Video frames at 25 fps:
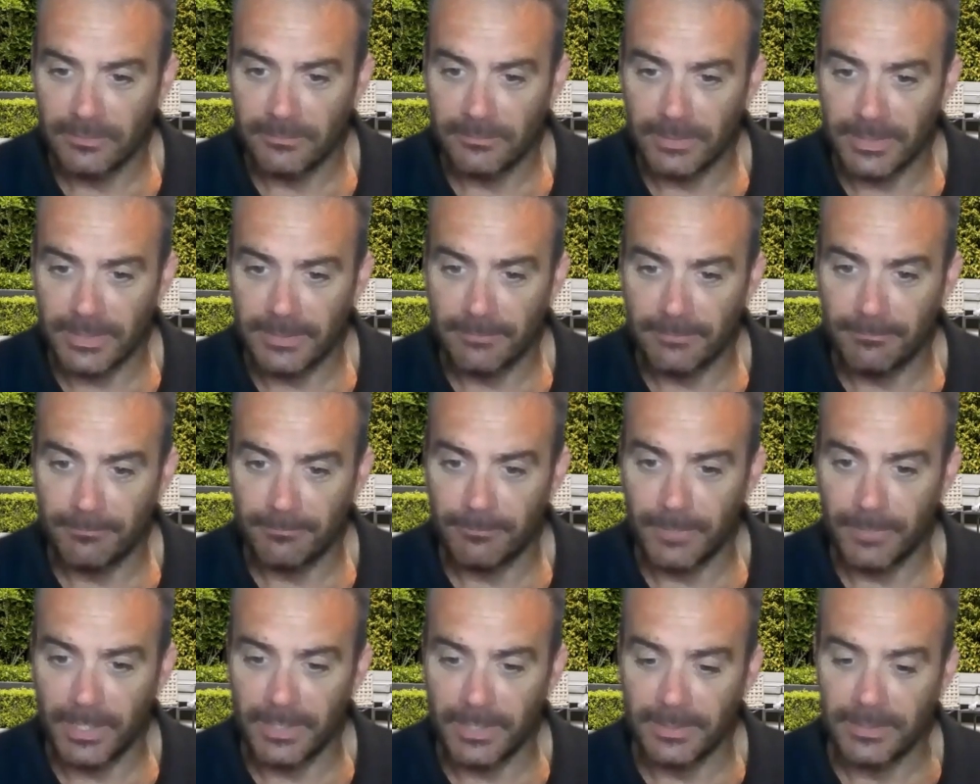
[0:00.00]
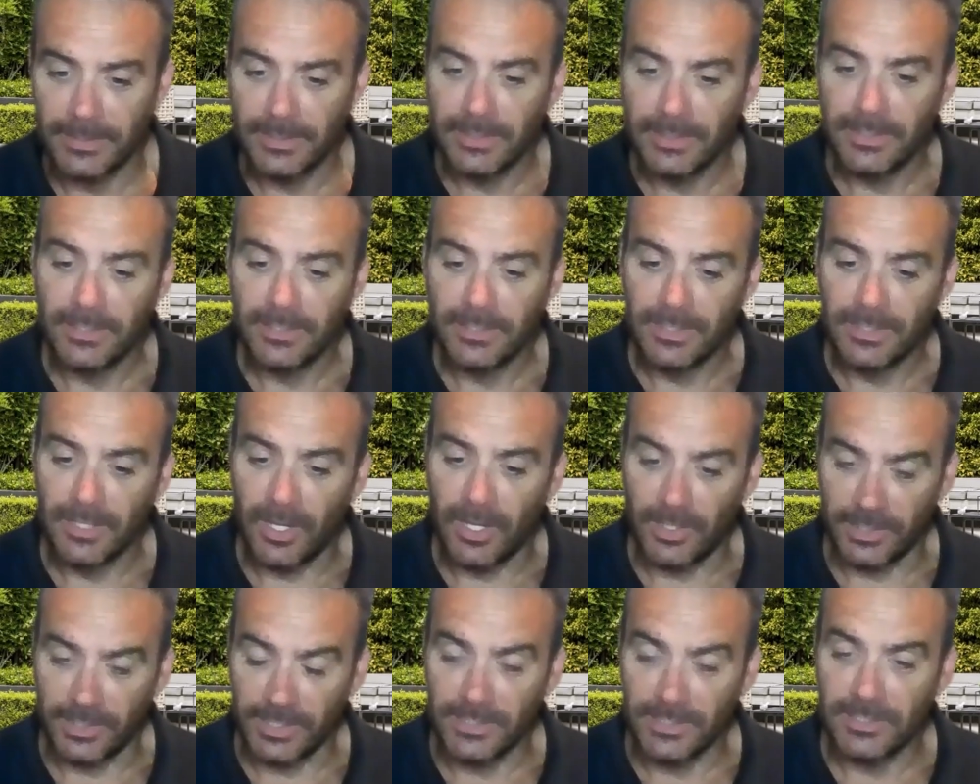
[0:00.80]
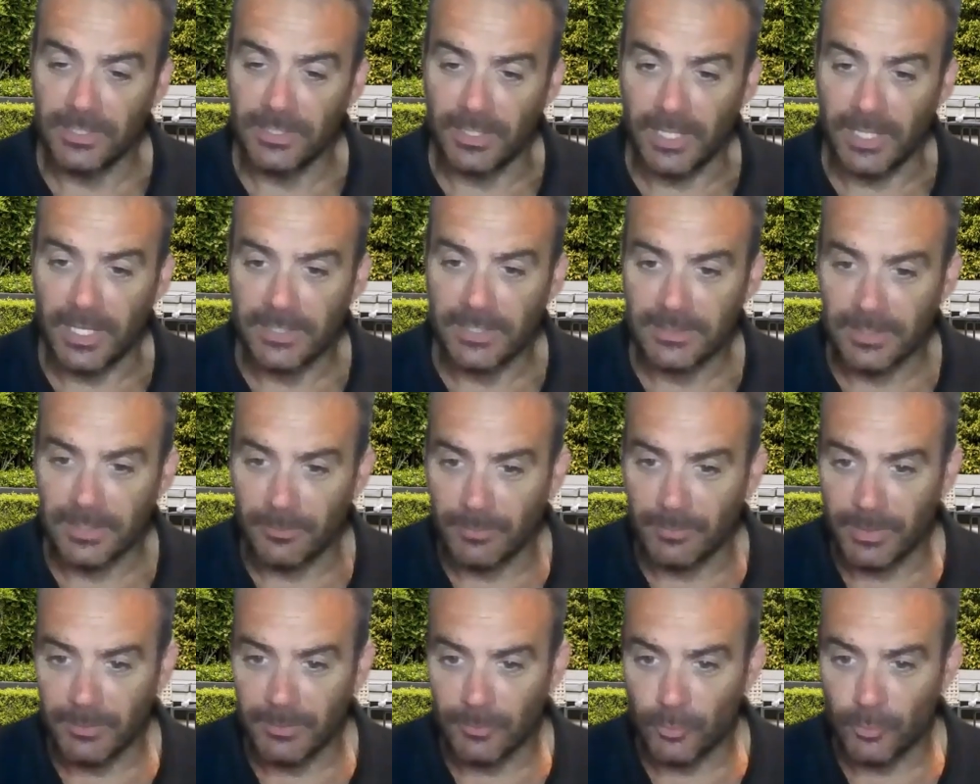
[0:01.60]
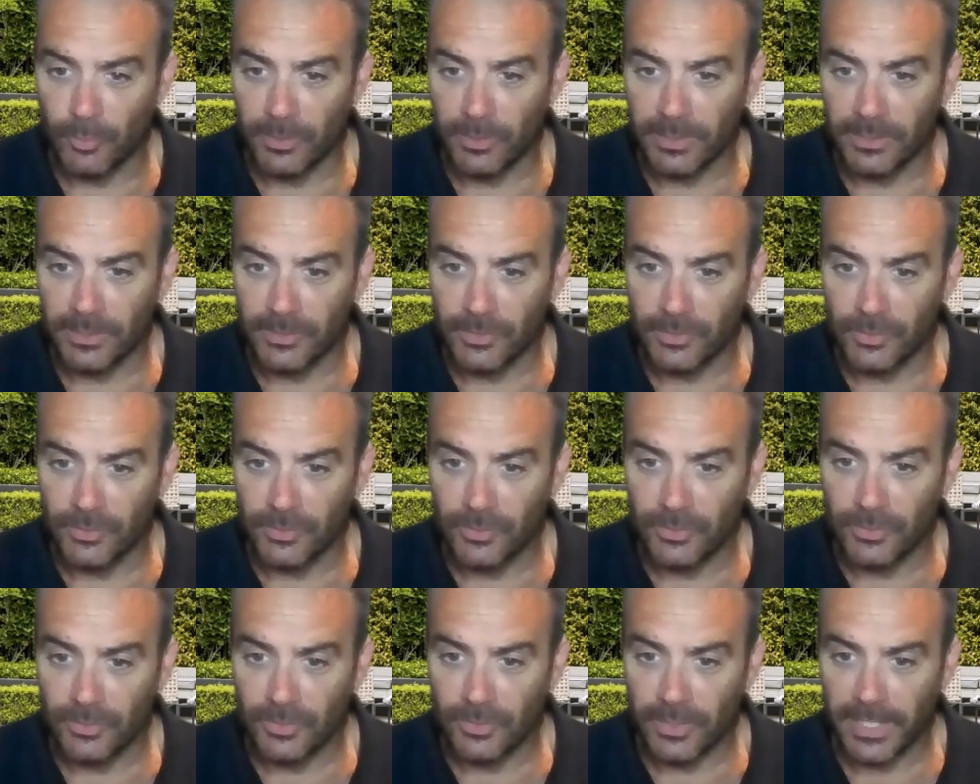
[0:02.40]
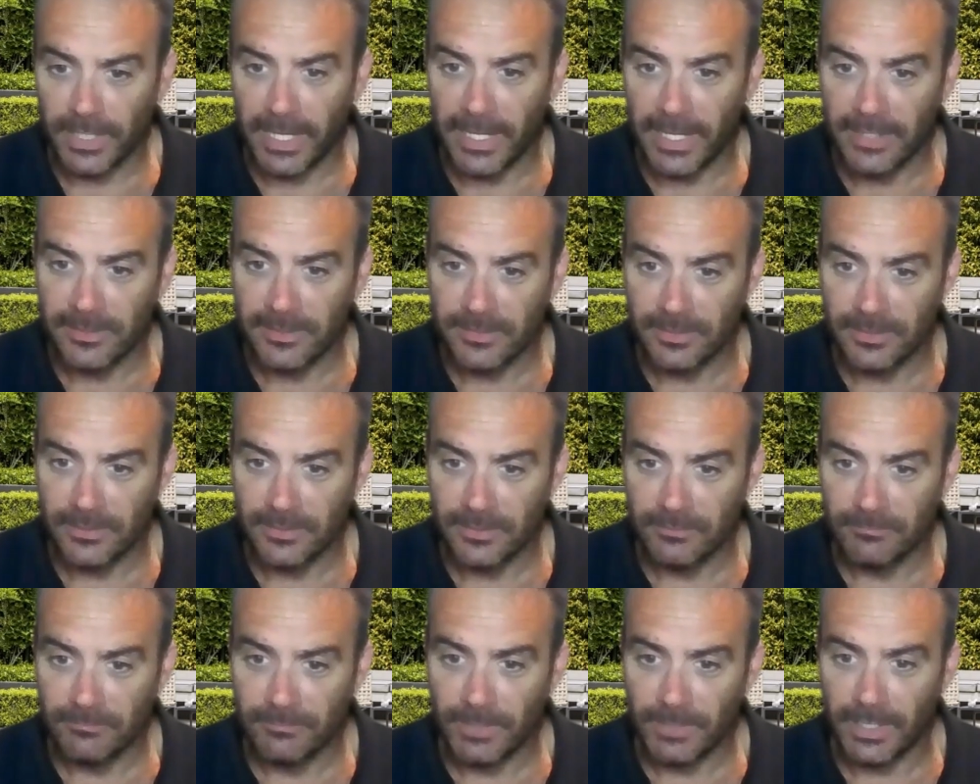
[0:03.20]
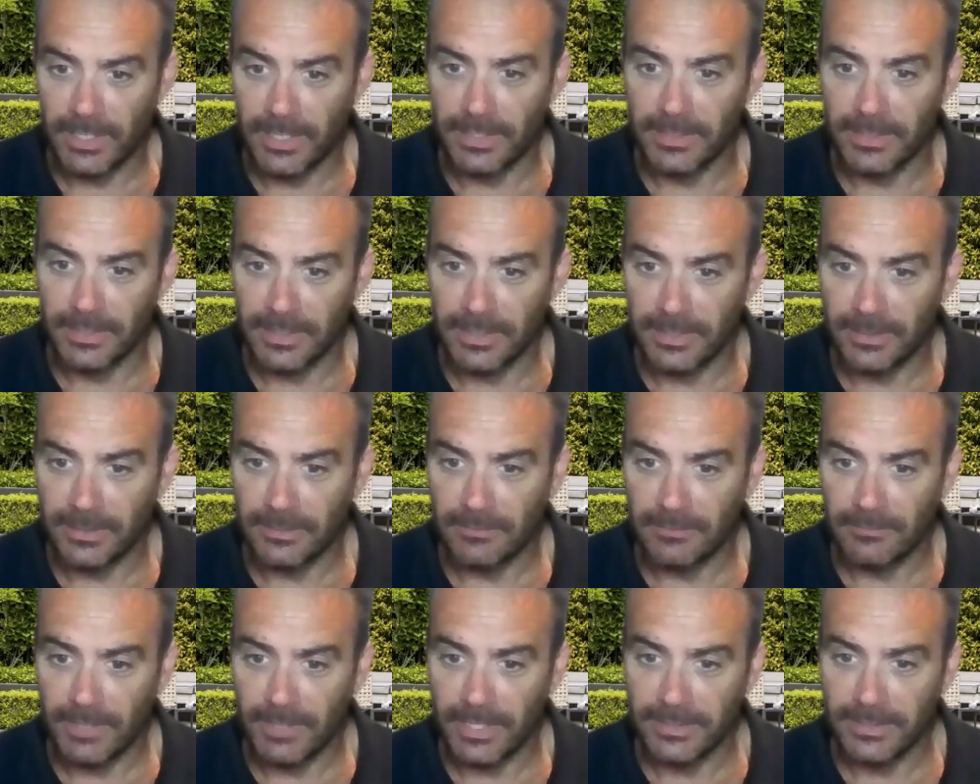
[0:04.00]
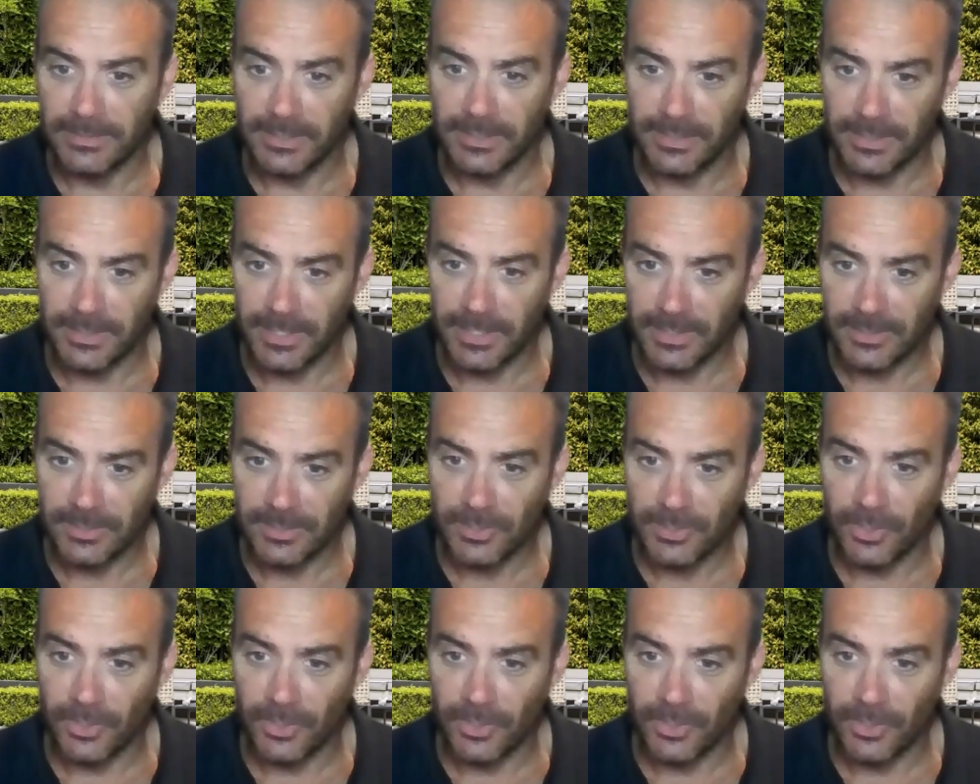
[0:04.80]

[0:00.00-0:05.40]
But I did still ask some people who I didn't use, like Anston, and then they said yes.